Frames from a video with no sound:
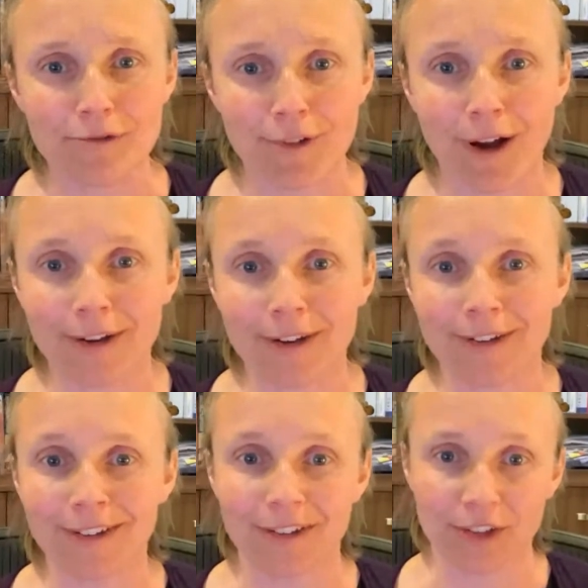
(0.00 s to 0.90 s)
run
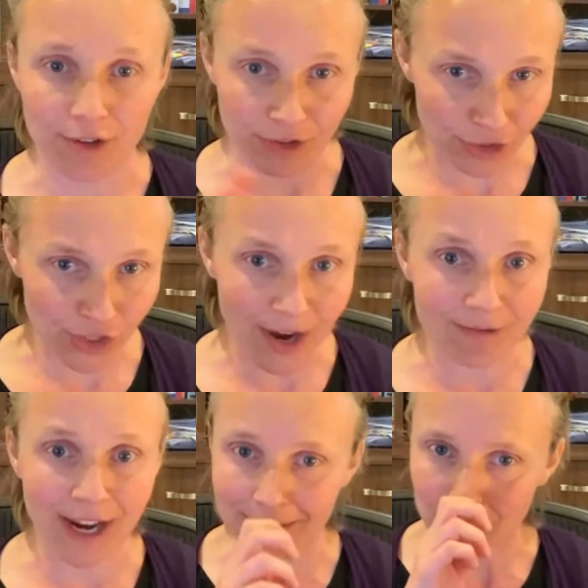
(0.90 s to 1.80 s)
the jet
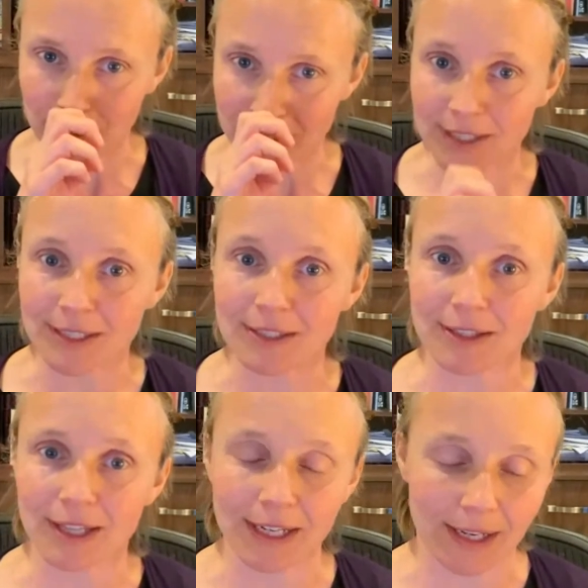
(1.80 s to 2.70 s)
reactor, which is
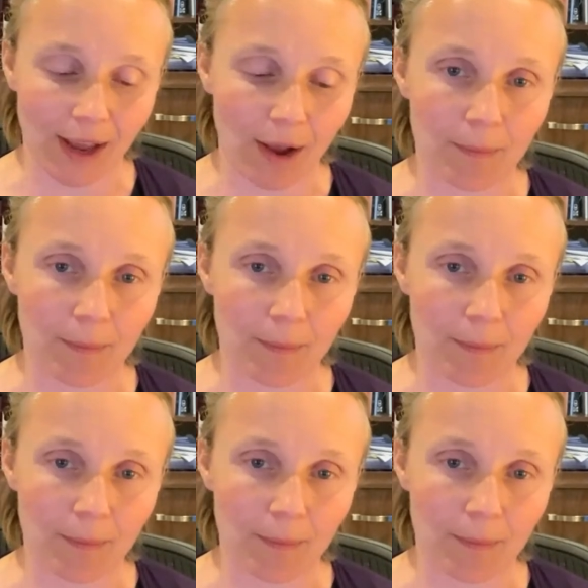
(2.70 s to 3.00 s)
the